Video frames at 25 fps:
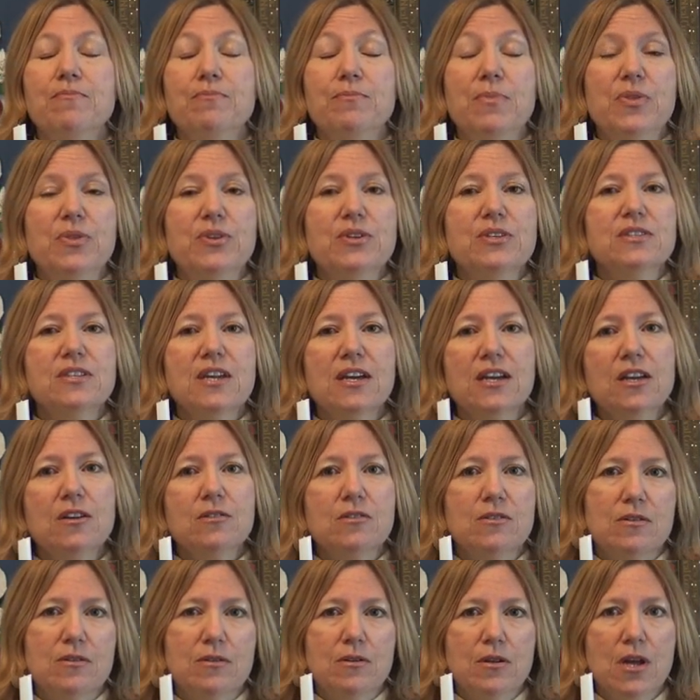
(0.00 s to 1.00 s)
but the
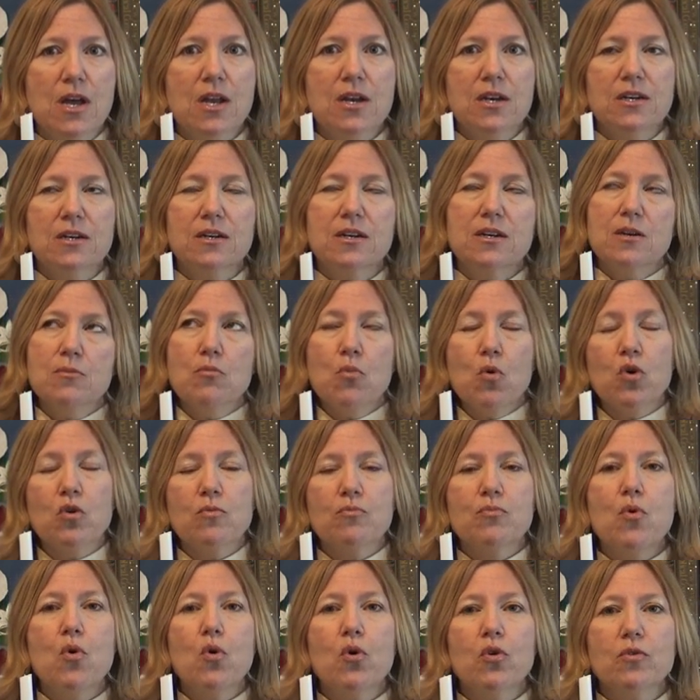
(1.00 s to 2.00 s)
second and more
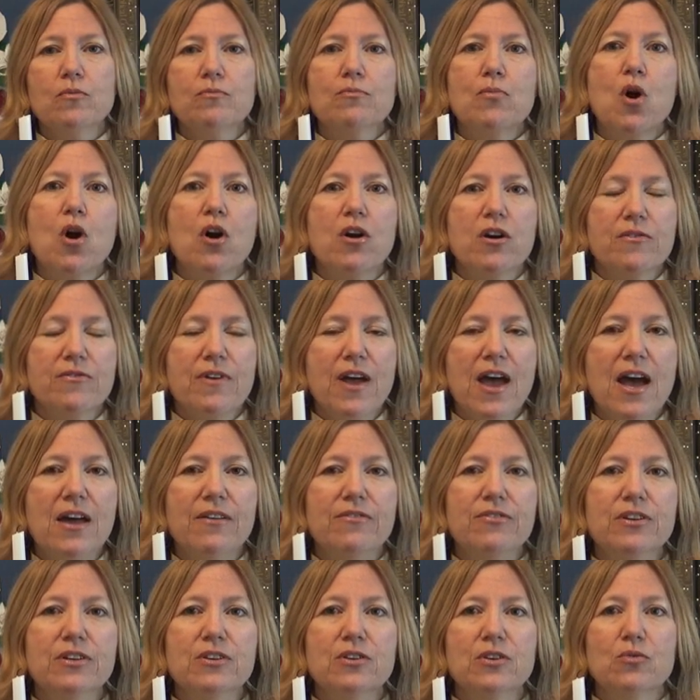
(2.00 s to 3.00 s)
important part of
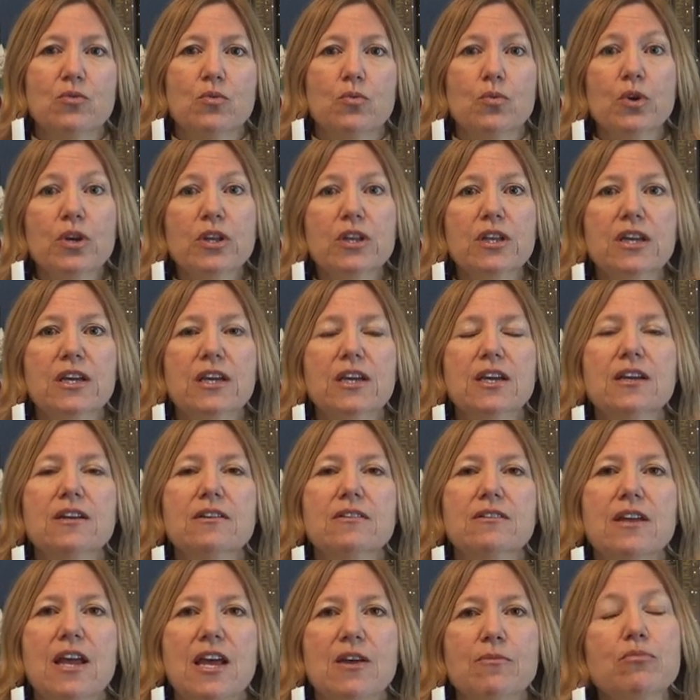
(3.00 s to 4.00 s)
Advent really
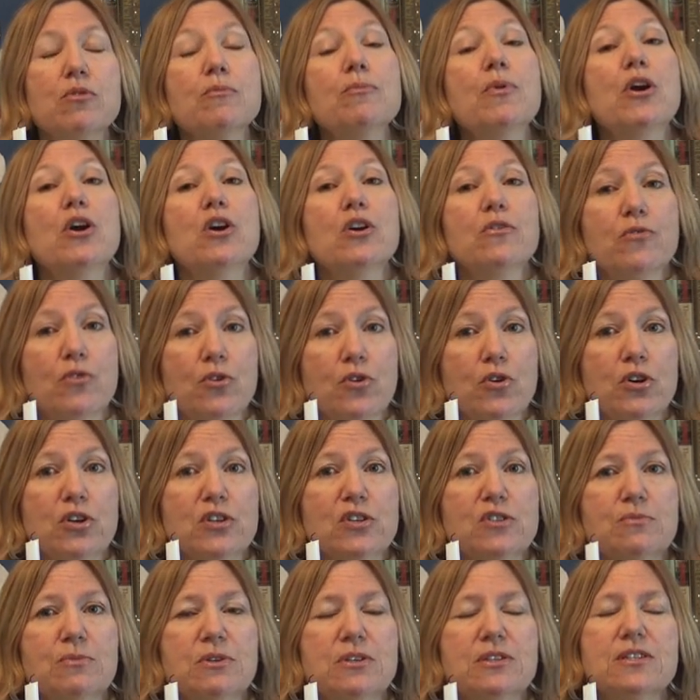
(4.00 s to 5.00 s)
and preparing for
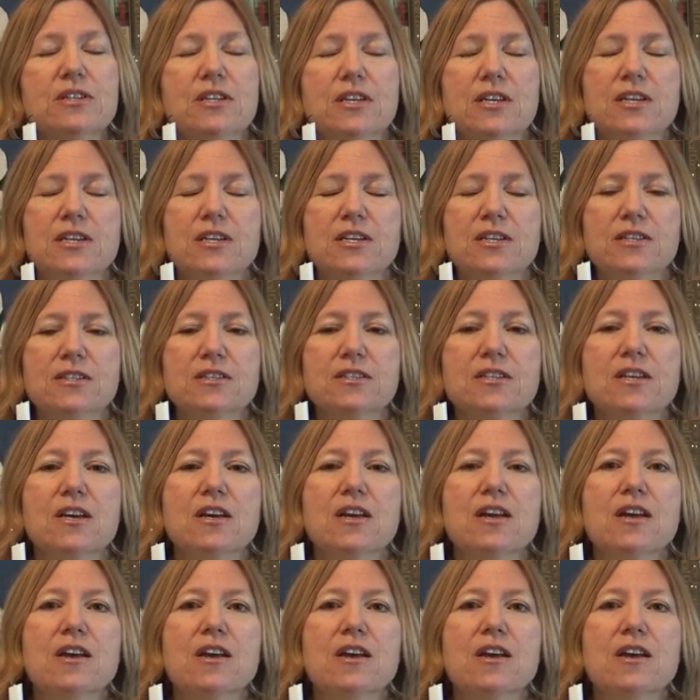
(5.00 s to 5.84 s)
Christmas is